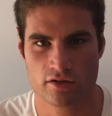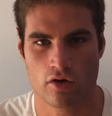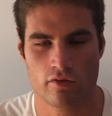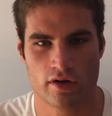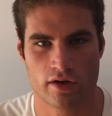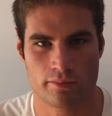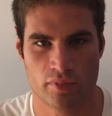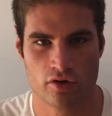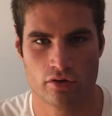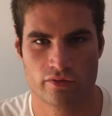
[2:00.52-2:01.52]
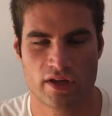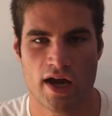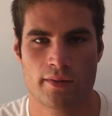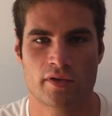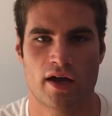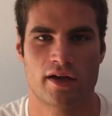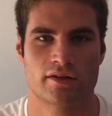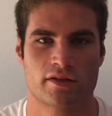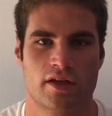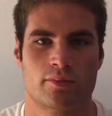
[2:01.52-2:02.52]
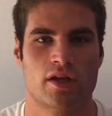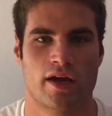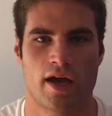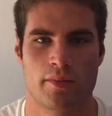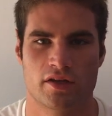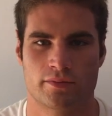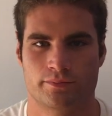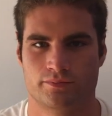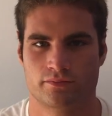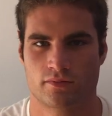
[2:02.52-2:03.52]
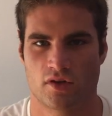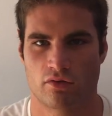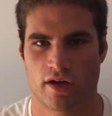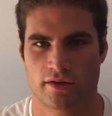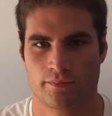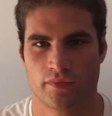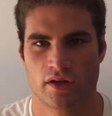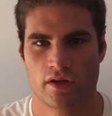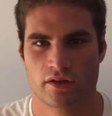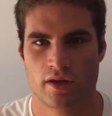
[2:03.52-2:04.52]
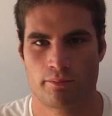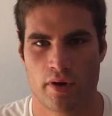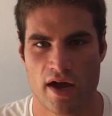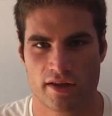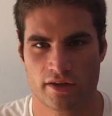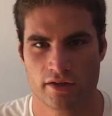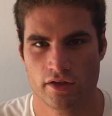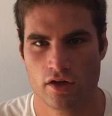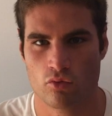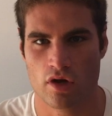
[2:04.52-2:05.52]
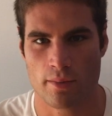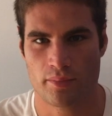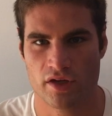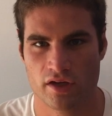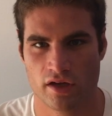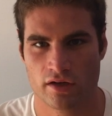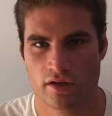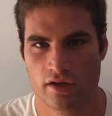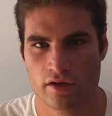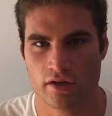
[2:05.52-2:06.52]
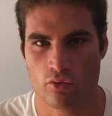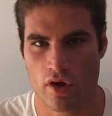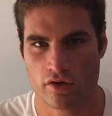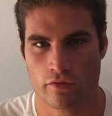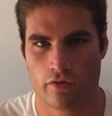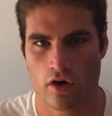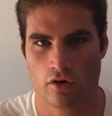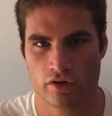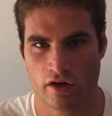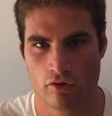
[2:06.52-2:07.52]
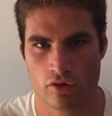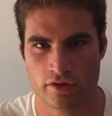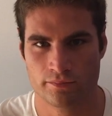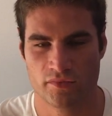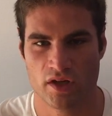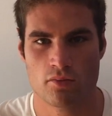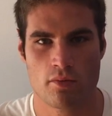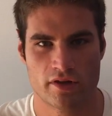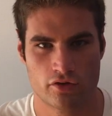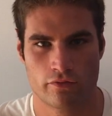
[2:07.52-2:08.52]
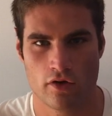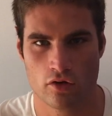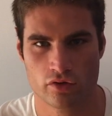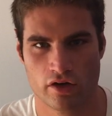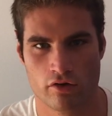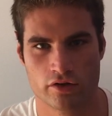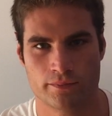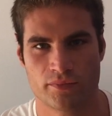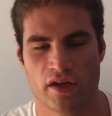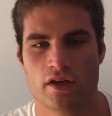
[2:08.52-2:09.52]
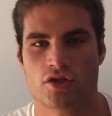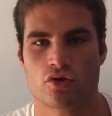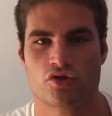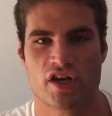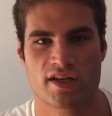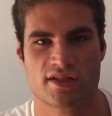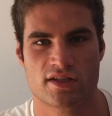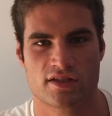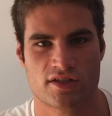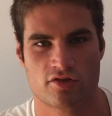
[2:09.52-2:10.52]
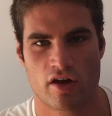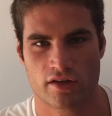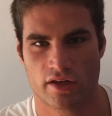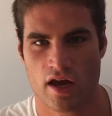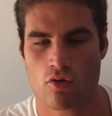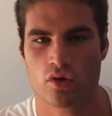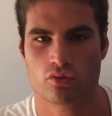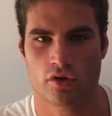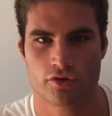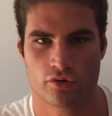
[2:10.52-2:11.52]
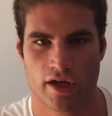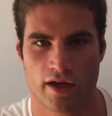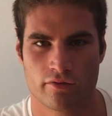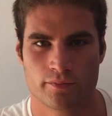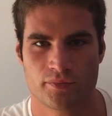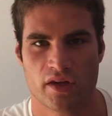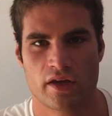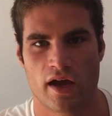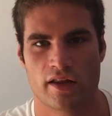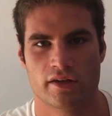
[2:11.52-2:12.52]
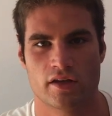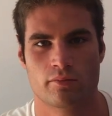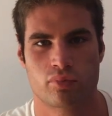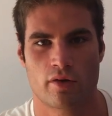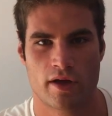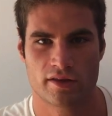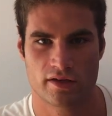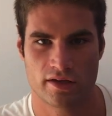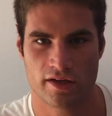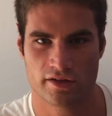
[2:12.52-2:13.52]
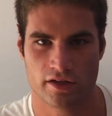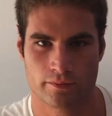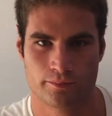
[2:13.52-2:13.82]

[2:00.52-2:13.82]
over a period of time, and keep the habit, alright? The path will appear the way you follow the road, the moment you follow the road. So just start now with what you have and implement later.